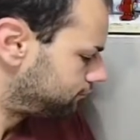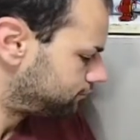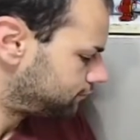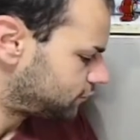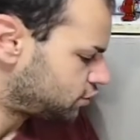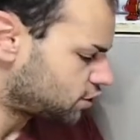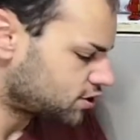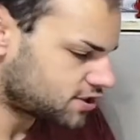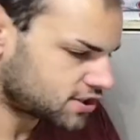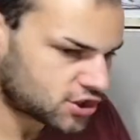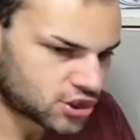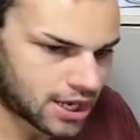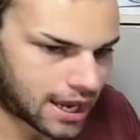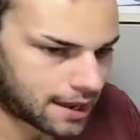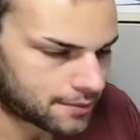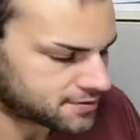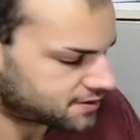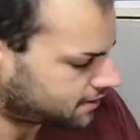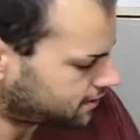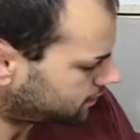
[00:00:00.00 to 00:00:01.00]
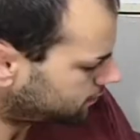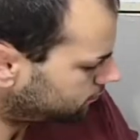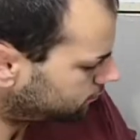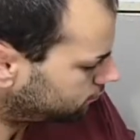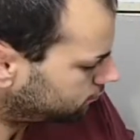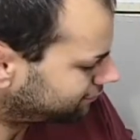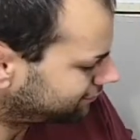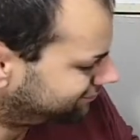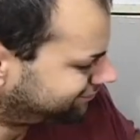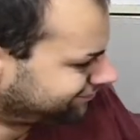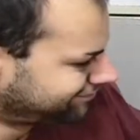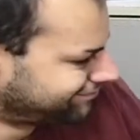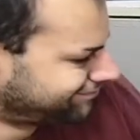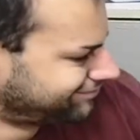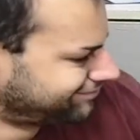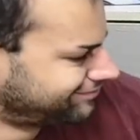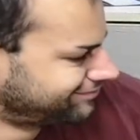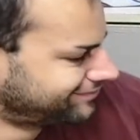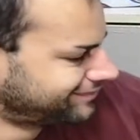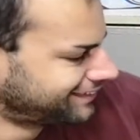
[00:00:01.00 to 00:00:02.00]
Just the chapstick.
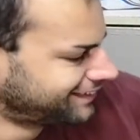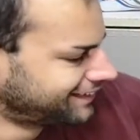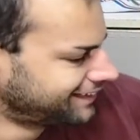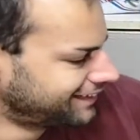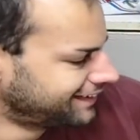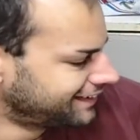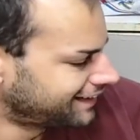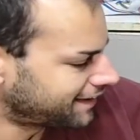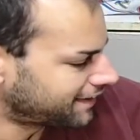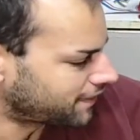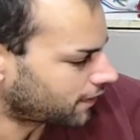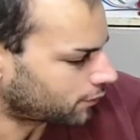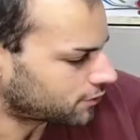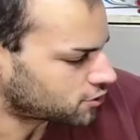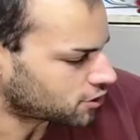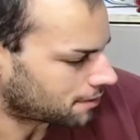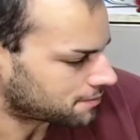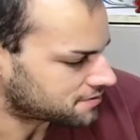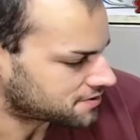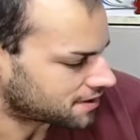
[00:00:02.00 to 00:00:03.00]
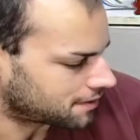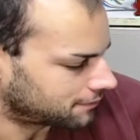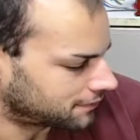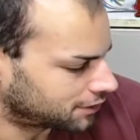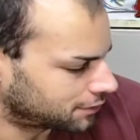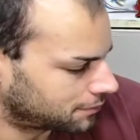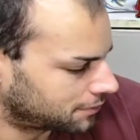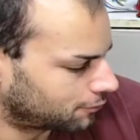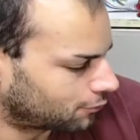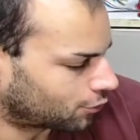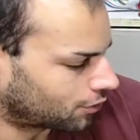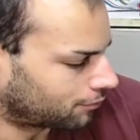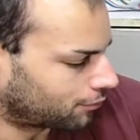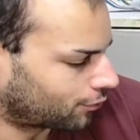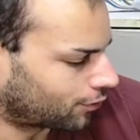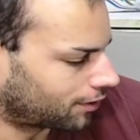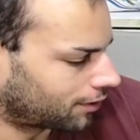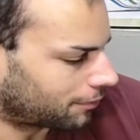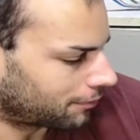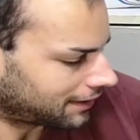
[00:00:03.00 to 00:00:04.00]
Thought we dropped something a little bit more
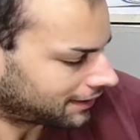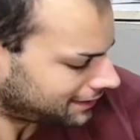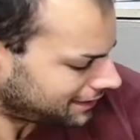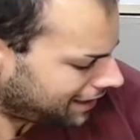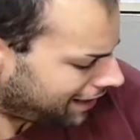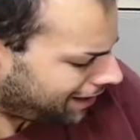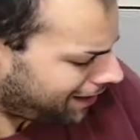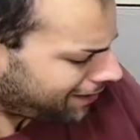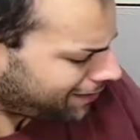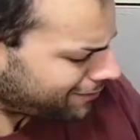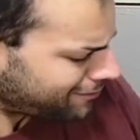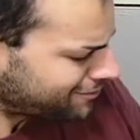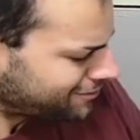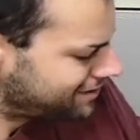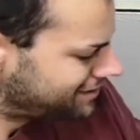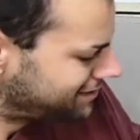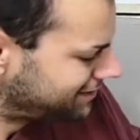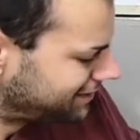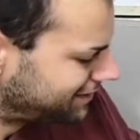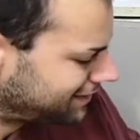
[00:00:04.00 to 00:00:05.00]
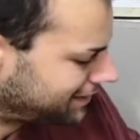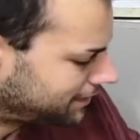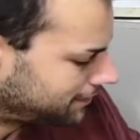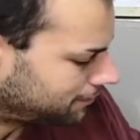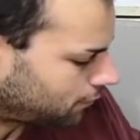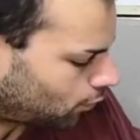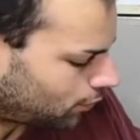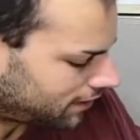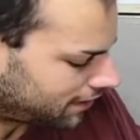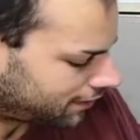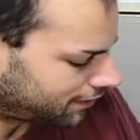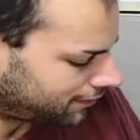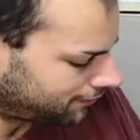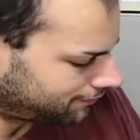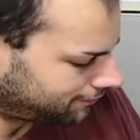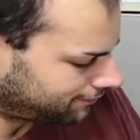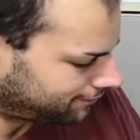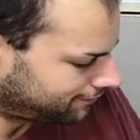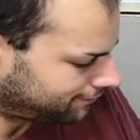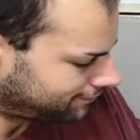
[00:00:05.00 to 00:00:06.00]
important. I'm like, no! But we good.
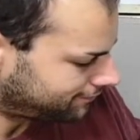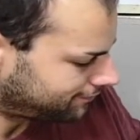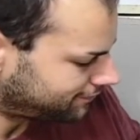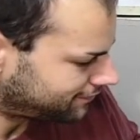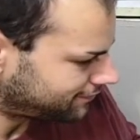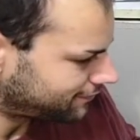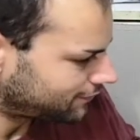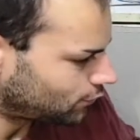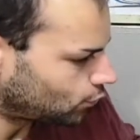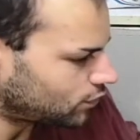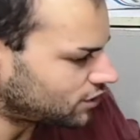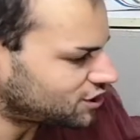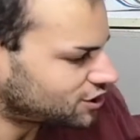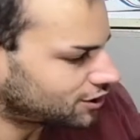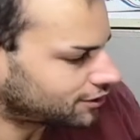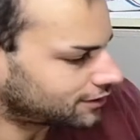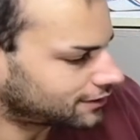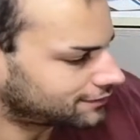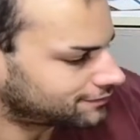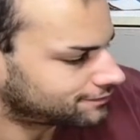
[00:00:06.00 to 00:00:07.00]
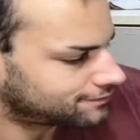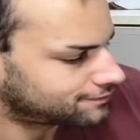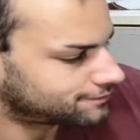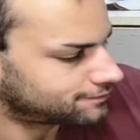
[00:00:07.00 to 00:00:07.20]
We chilling.